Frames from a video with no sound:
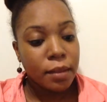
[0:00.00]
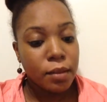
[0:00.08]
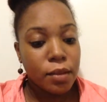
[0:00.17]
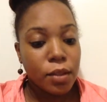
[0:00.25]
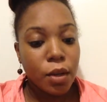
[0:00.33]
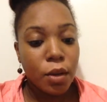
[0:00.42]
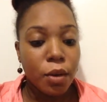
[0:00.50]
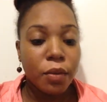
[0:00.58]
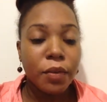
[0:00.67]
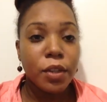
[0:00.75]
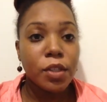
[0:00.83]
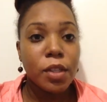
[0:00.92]
So
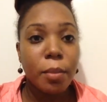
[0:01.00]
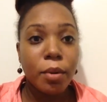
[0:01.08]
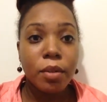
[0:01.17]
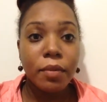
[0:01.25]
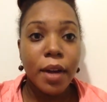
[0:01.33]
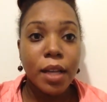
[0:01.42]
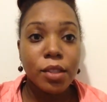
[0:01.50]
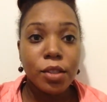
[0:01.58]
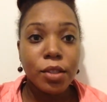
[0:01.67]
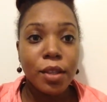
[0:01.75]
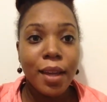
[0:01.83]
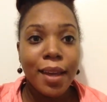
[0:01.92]
first up on the
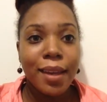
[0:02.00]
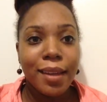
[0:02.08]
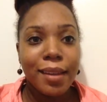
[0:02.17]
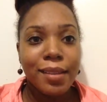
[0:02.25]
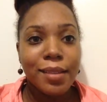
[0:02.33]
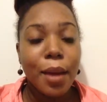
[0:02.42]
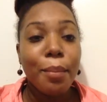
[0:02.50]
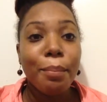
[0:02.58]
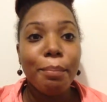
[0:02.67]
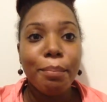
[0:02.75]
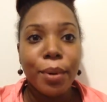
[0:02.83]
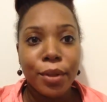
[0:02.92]
roster is
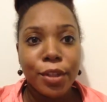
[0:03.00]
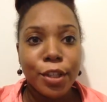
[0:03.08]
birth